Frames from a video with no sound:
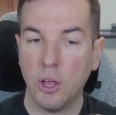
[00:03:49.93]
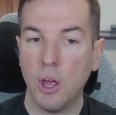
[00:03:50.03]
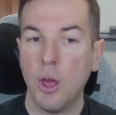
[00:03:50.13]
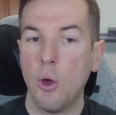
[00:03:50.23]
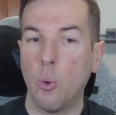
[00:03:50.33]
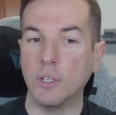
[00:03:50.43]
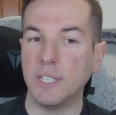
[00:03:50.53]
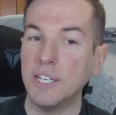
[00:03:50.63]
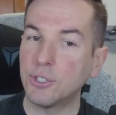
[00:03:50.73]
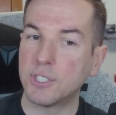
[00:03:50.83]
What's
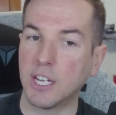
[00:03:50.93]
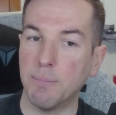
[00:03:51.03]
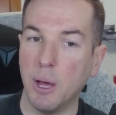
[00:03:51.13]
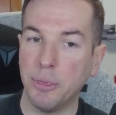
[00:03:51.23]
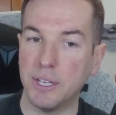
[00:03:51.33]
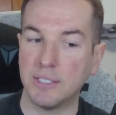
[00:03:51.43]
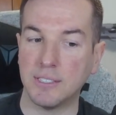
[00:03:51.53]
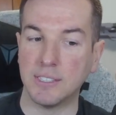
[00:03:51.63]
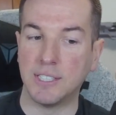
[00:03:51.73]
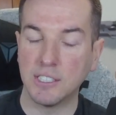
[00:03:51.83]
interesting about this is it
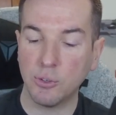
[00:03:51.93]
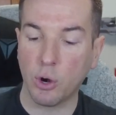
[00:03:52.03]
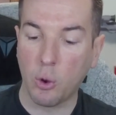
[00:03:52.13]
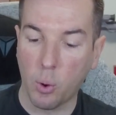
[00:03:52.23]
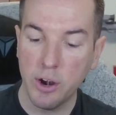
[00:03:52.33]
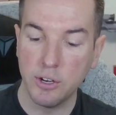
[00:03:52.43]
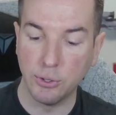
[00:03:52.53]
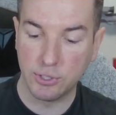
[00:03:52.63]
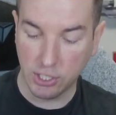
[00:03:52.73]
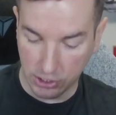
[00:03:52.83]
doesn't require you
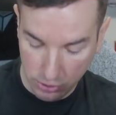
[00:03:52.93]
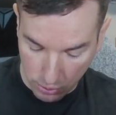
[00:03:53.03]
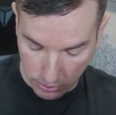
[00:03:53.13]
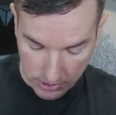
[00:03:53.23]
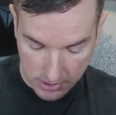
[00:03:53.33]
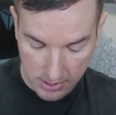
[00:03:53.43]
to use